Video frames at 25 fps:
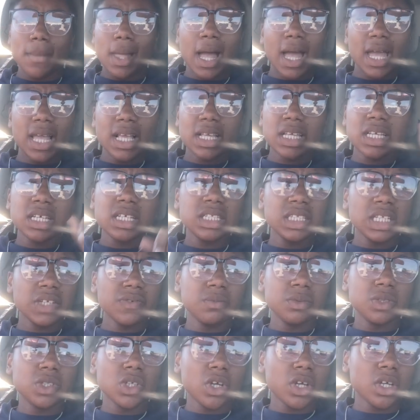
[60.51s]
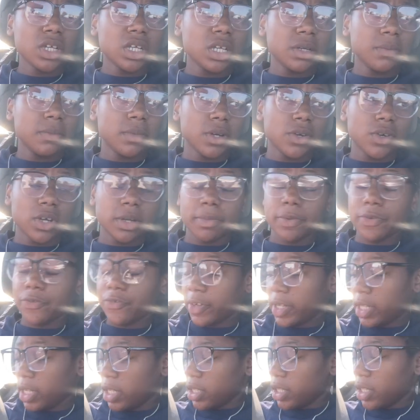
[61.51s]
I get to Target. My grandma
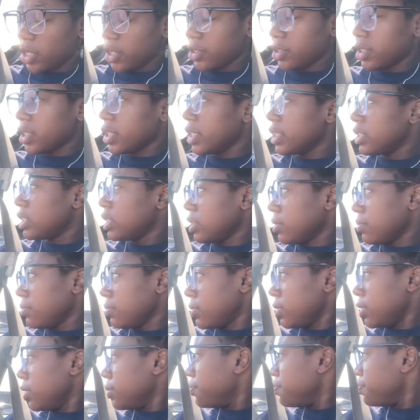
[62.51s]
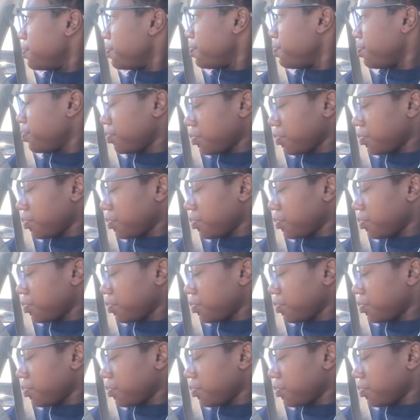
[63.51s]
ran there to get something.